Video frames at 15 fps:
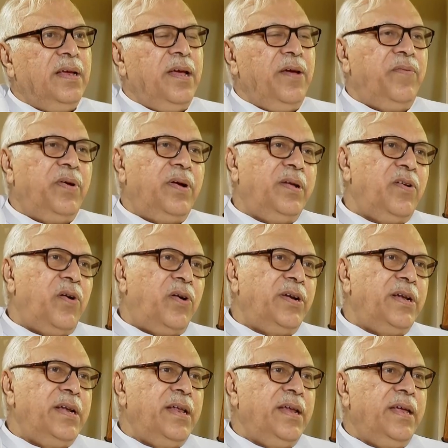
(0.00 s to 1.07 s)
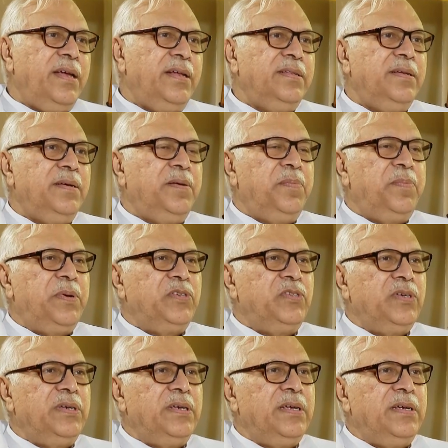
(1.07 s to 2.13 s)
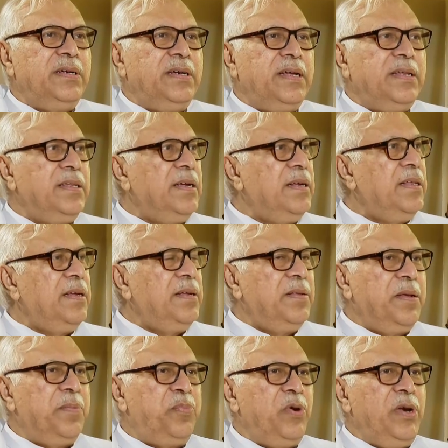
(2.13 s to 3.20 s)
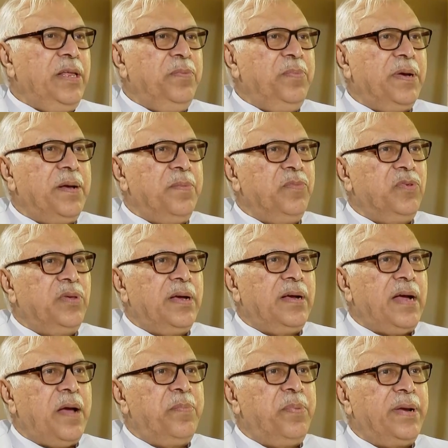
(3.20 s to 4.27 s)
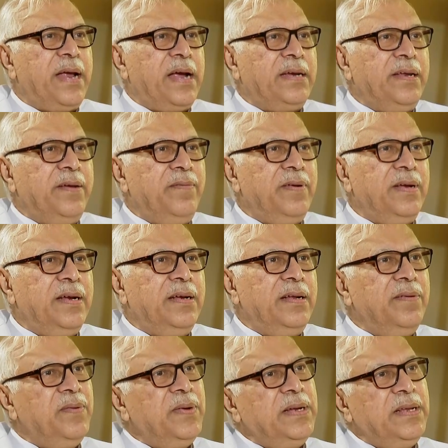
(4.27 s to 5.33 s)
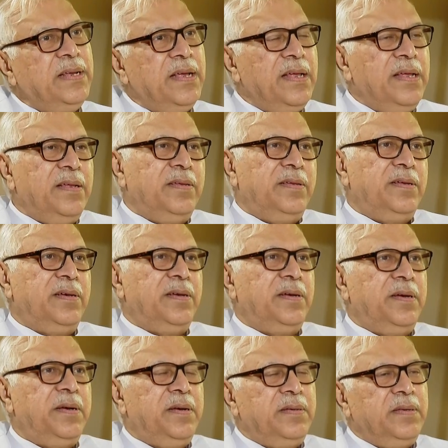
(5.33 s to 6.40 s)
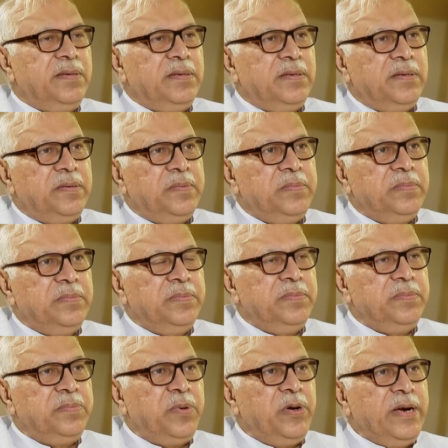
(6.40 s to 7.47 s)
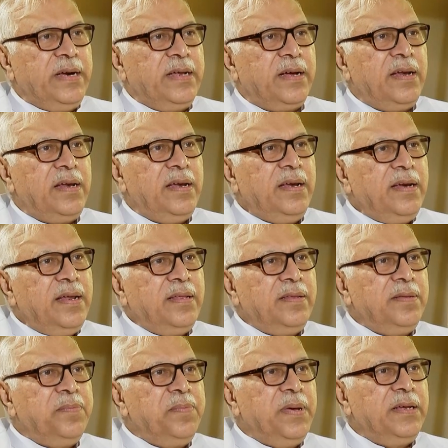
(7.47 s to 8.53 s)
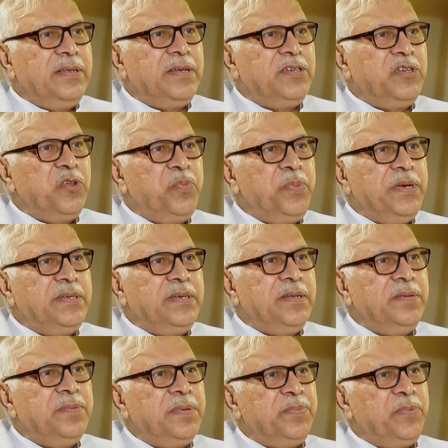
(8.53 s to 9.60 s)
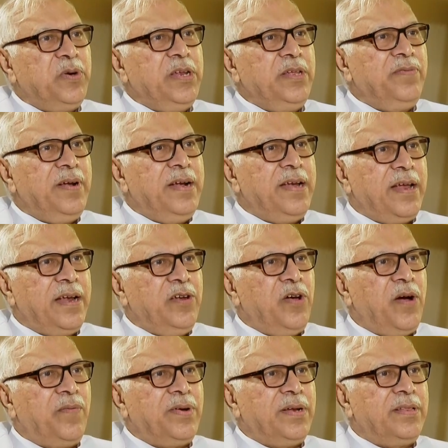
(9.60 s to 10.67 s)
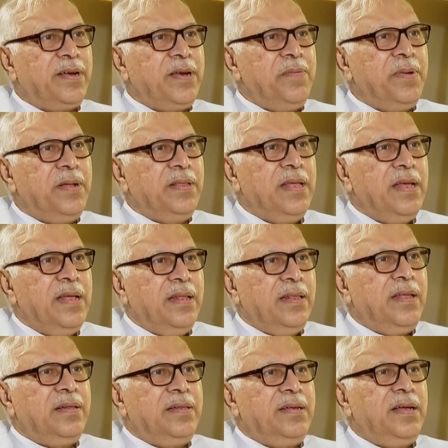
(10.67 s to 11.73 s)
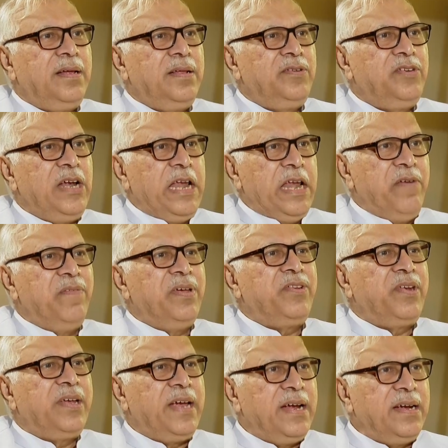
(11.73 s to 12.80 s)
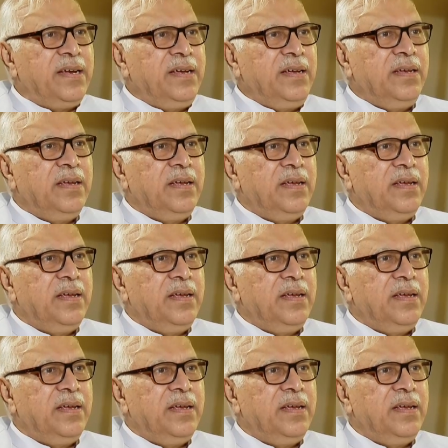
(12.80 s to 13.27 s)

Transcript: If an ordinary person does it, the police becomes hyperactive, and when the political leaders make such speeches, the police will tell you after 3 months that they are still investigating.